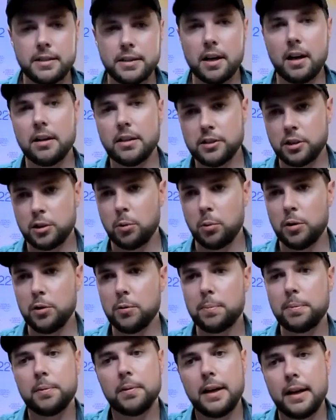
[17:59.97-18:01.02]
done as a
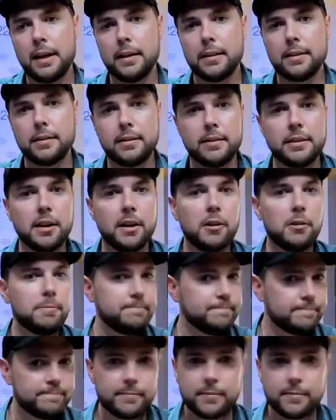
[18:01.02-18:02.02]
group and you know